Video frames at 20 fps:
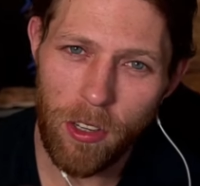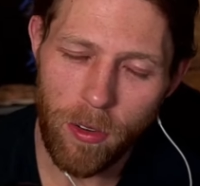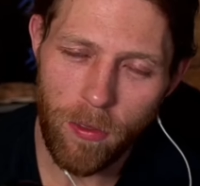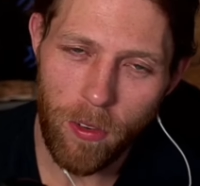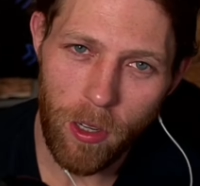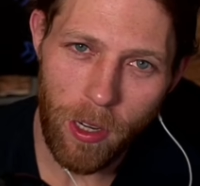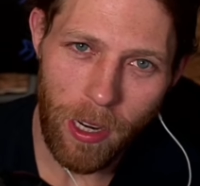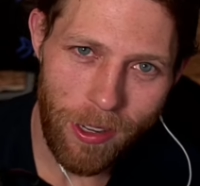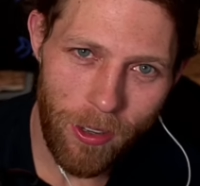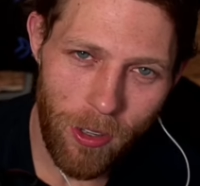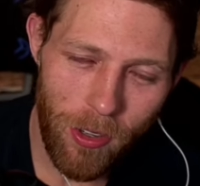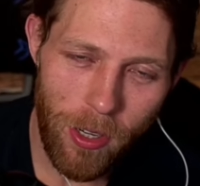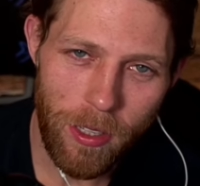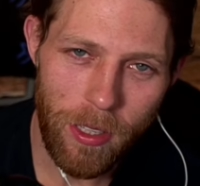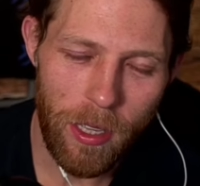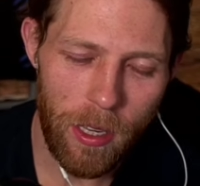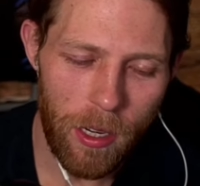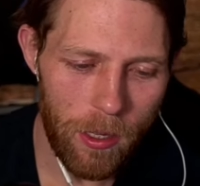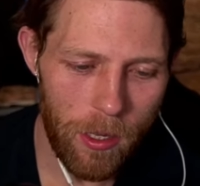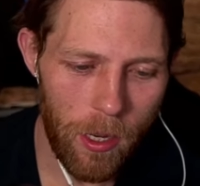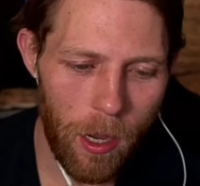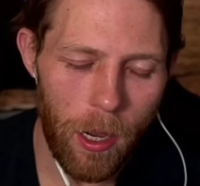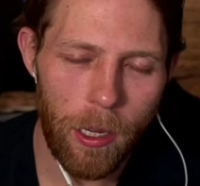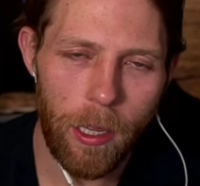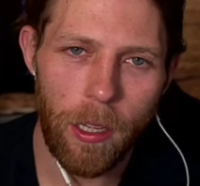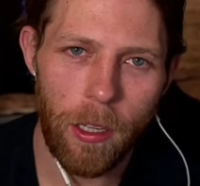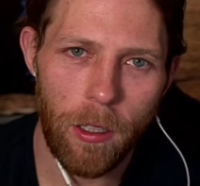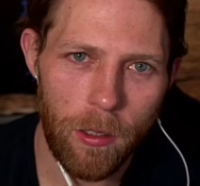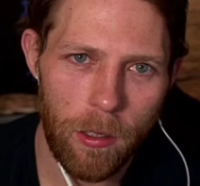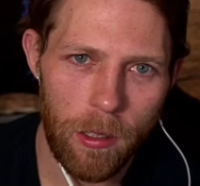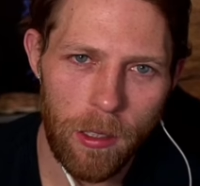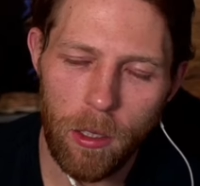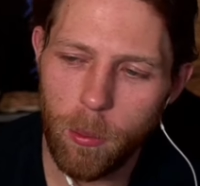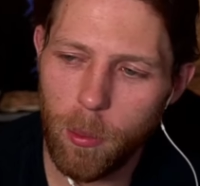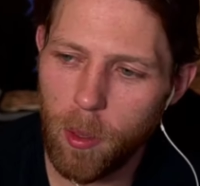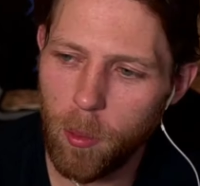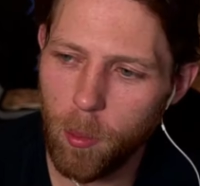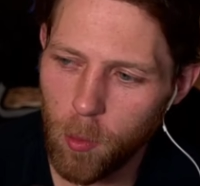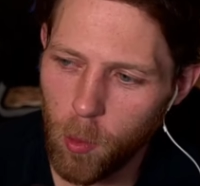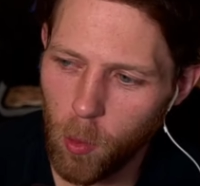if you're interested in talking a little
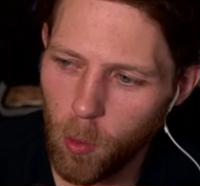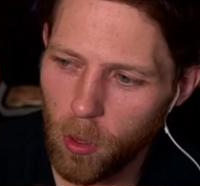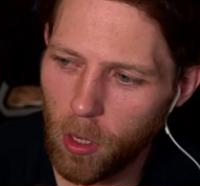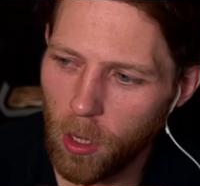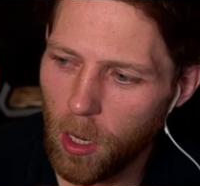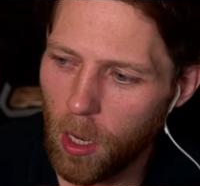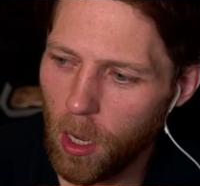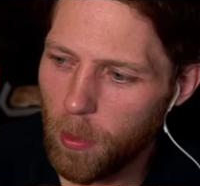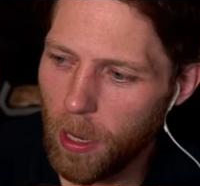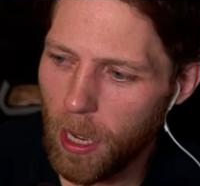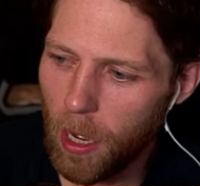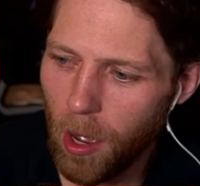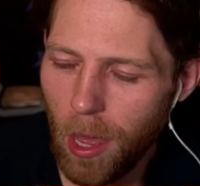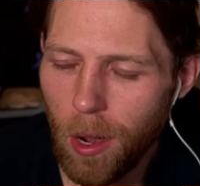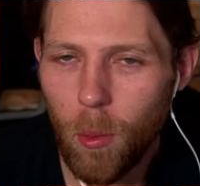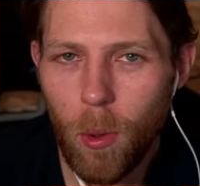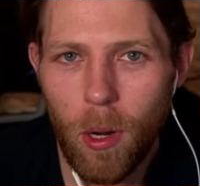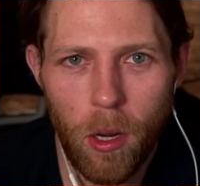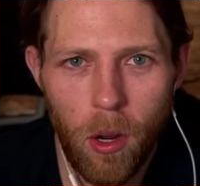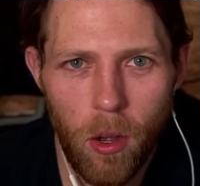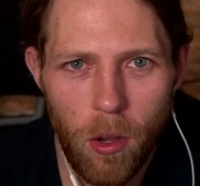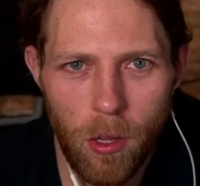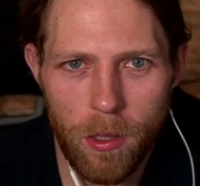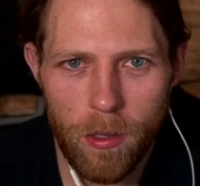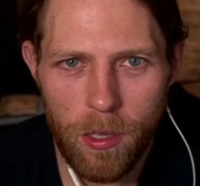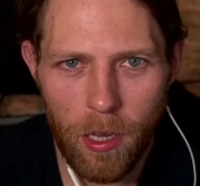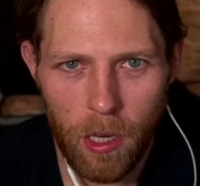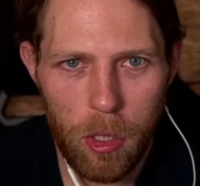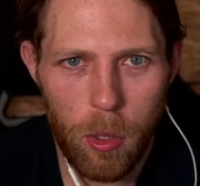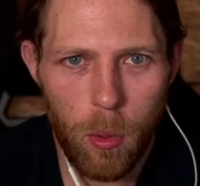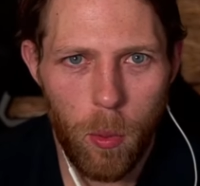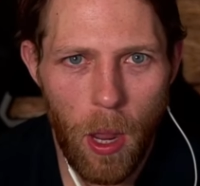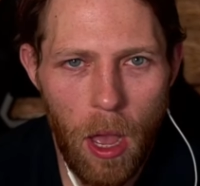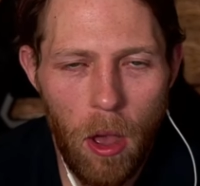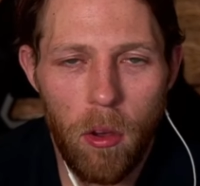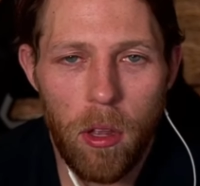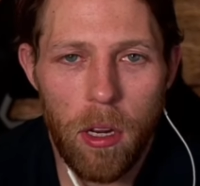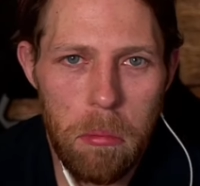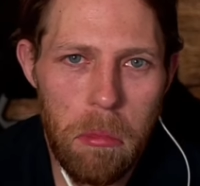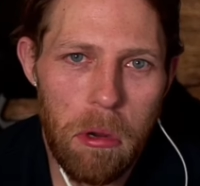bit more about, I don't want to call it
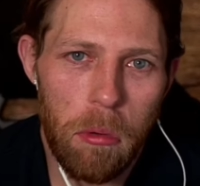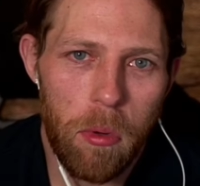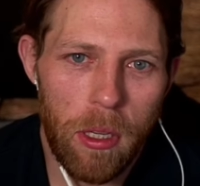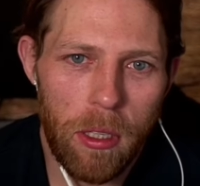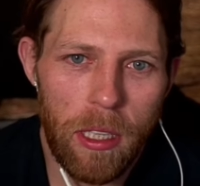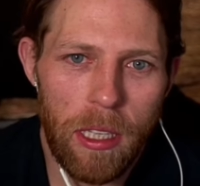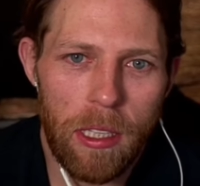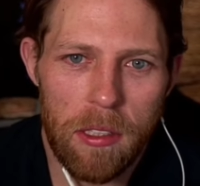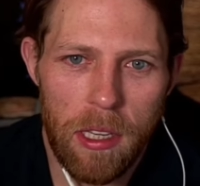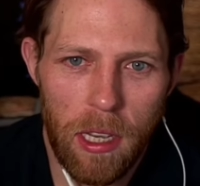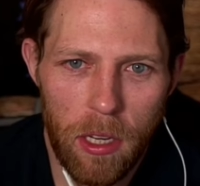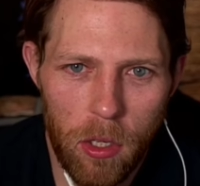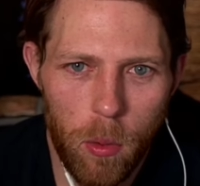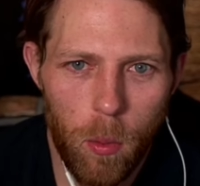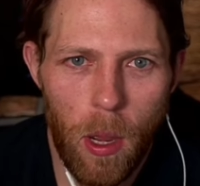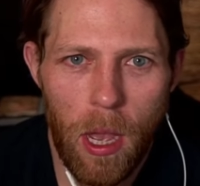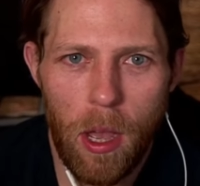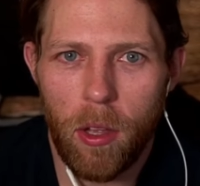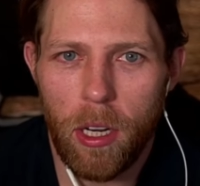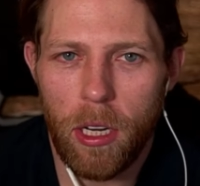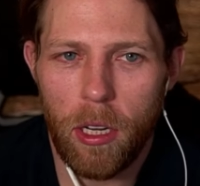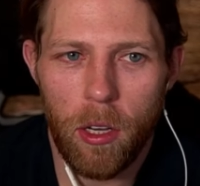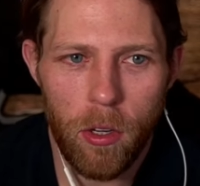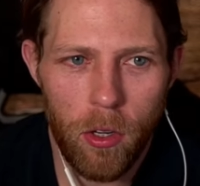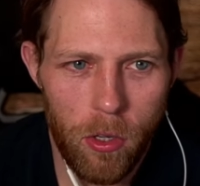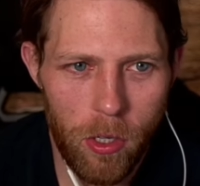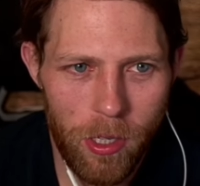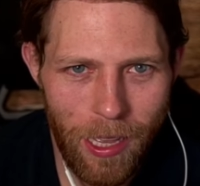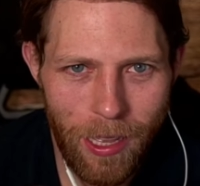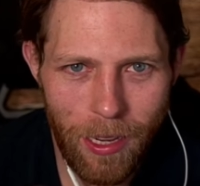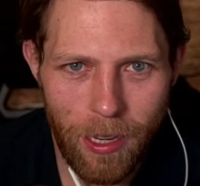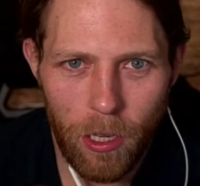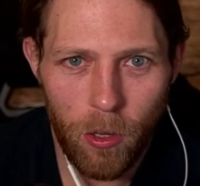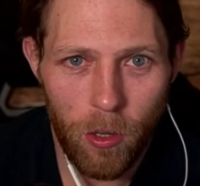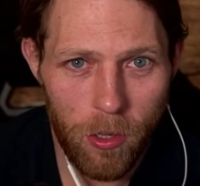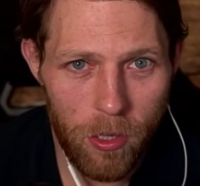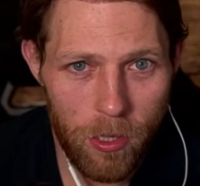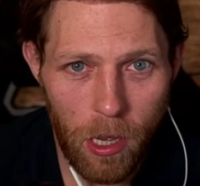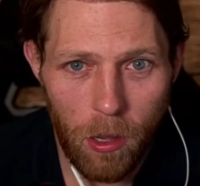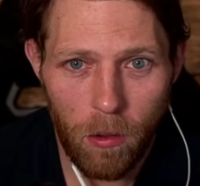sexuality, but really sexuality, understanding
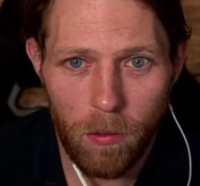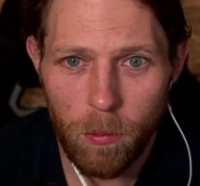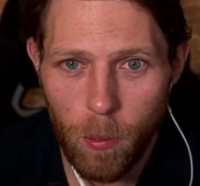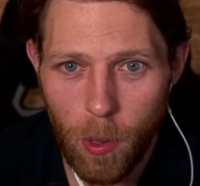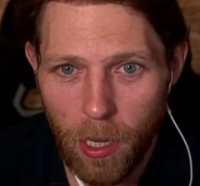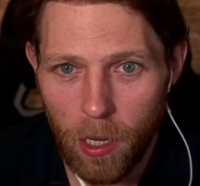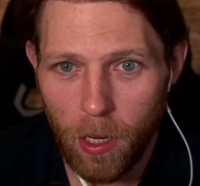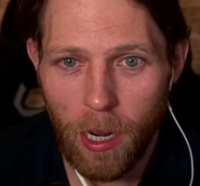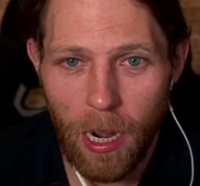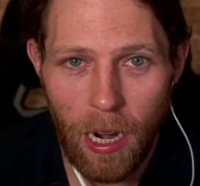yourself better